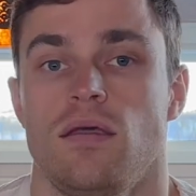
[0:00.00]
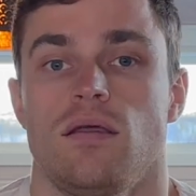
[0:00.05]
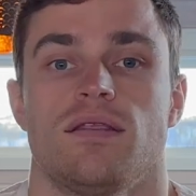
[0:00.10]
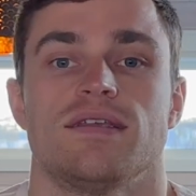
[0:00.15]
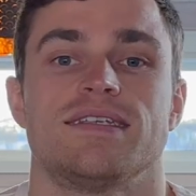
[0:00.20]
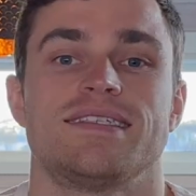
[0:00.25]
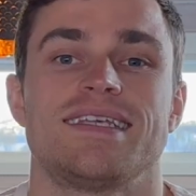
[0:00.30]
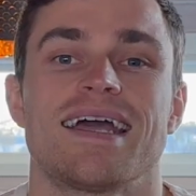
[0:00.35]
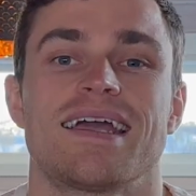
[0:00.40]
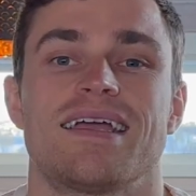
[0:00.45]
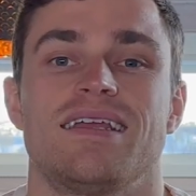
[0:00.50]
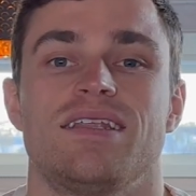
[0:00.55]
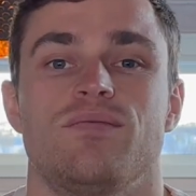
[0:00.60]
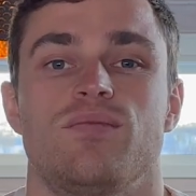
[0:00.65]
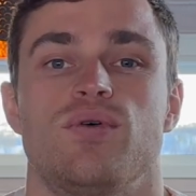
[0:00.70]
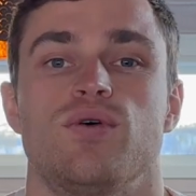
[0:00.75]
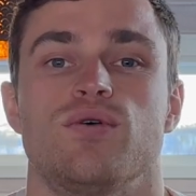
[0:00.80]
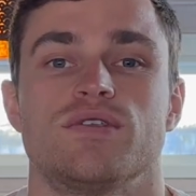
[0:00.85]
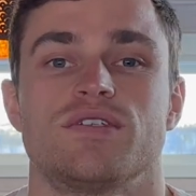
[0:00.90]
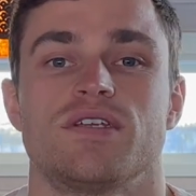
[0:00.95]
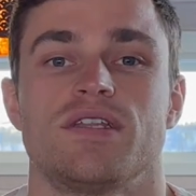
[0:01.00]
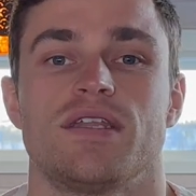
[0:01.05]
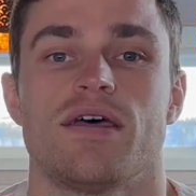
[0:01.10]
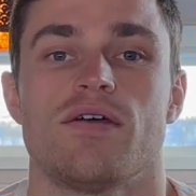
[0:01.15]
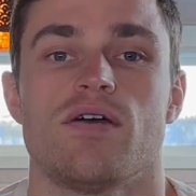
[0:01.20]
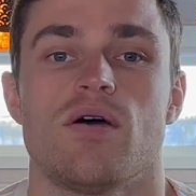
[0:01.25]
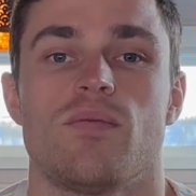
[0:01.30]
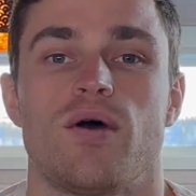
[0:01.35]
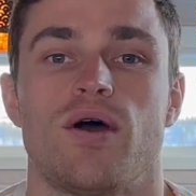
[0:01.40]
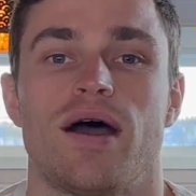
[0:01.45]
The second important
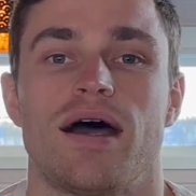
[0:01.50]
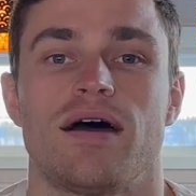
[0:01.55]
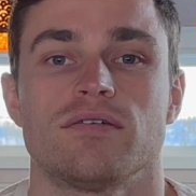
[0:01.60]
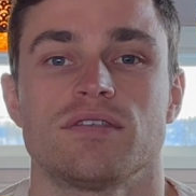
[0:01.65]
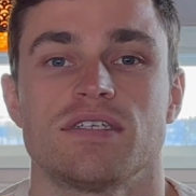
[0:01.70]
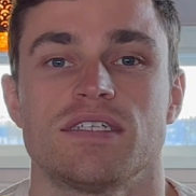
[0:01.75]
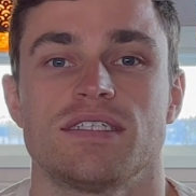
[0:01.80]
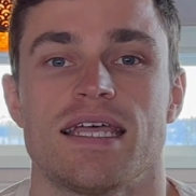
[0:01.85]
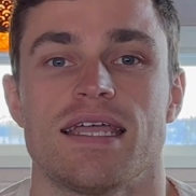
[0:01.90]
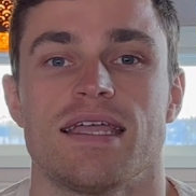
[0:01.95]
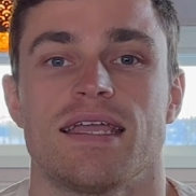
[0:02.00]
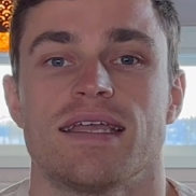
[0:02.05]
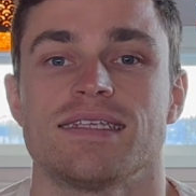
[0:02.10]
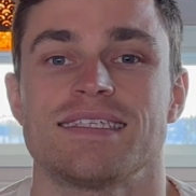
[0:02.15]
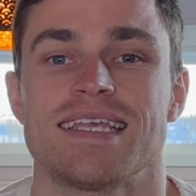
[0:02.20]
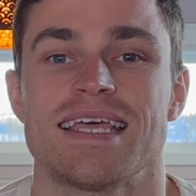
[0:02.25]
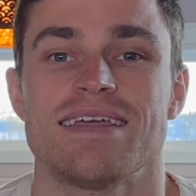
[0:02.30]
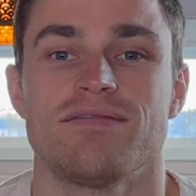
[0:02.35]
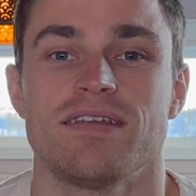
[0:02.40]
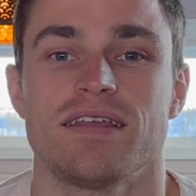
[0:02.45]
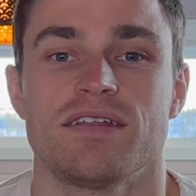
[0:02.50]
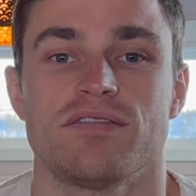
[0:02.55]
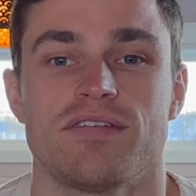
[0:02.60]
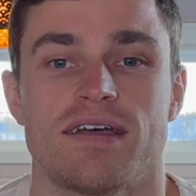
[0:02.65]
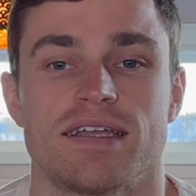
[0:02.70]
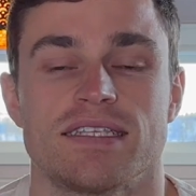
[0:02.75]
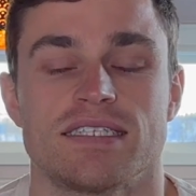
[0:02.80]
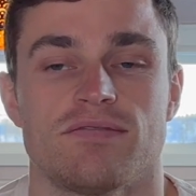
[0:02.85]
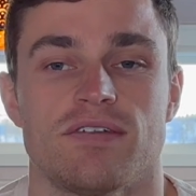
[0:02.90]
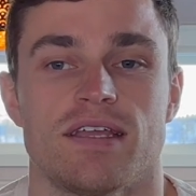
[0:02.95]
note about how to take it safely and
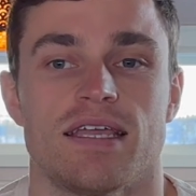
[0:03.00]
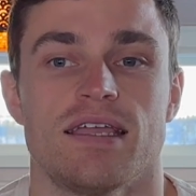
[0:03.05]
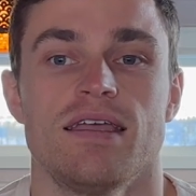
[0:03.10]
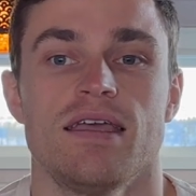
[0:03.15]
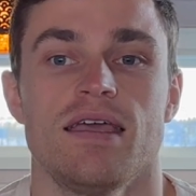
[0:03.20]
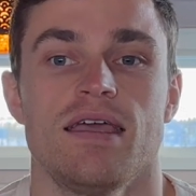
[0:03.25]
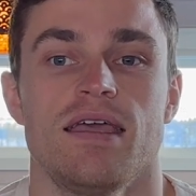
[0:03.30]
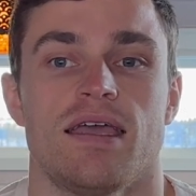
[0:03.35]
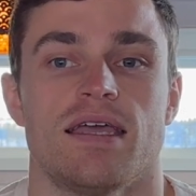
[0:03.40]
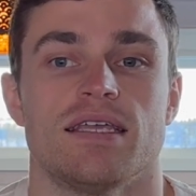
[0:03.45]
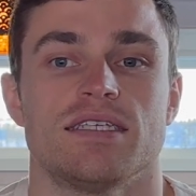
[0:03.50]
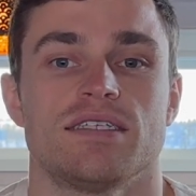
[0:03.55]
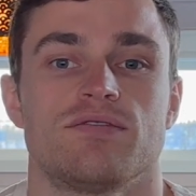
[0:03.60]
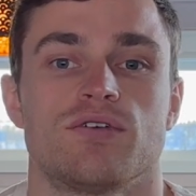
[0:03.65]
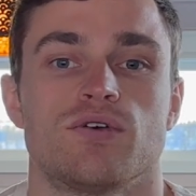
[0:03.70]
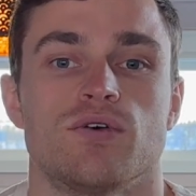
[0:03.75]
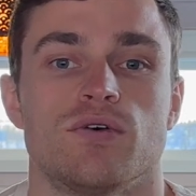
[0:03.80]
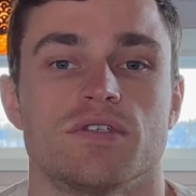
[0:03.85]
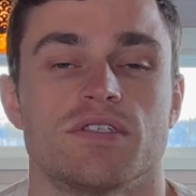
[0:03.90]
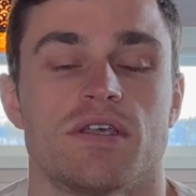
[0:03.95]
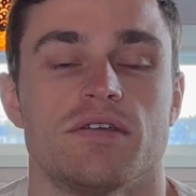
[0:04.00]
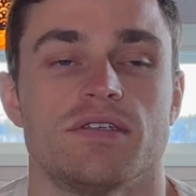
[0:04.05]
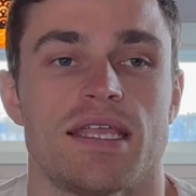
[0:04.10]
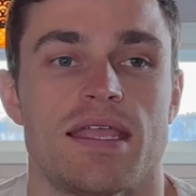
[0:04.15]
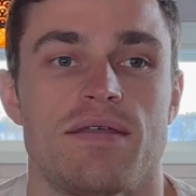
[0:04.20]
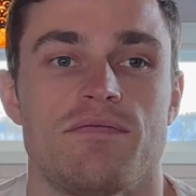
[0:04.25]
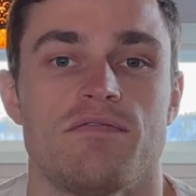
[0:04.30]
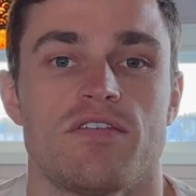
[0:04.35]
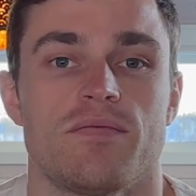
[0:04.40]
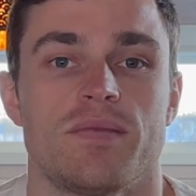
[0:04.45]
effectively is, of course, those
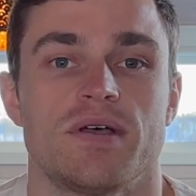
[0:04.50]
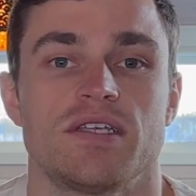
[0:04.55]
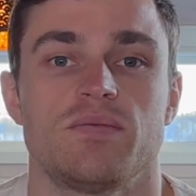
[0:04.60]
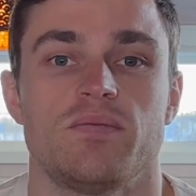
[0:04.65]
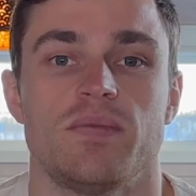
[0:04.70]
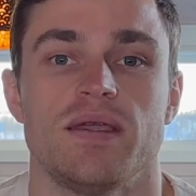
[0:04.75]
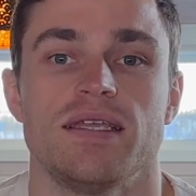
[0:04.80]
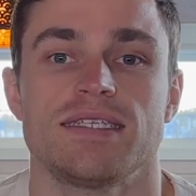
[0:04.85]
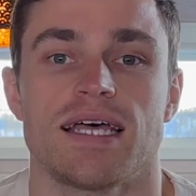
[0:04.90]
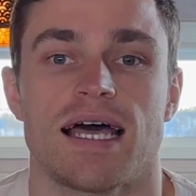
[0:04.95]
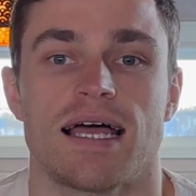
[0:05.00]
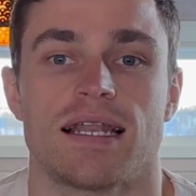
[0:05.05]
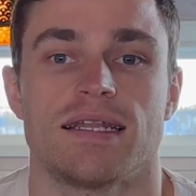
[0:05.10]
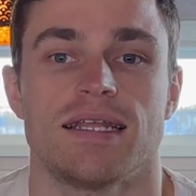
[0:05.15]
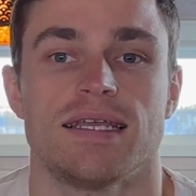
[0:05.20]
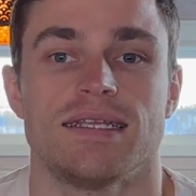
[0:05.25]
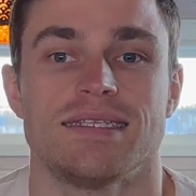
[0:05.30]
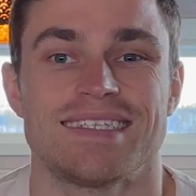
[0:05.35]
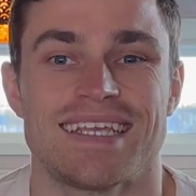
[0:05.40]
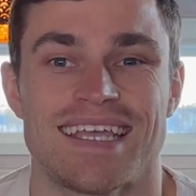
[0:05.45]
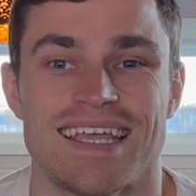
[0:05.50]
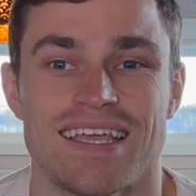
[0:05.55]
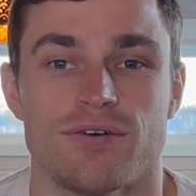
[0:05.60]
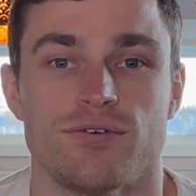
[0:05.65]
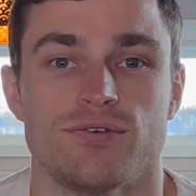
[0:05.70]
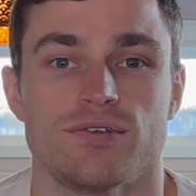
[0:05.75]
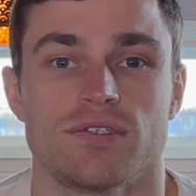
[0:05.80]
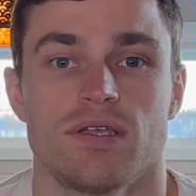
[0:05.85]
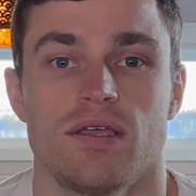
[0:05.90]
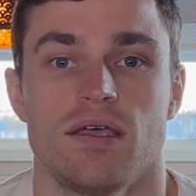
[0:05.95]
infamous beta-alanine
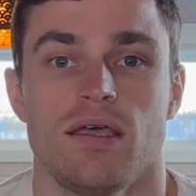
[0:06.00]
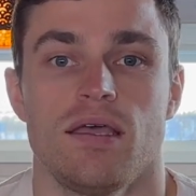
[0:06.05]
tingles,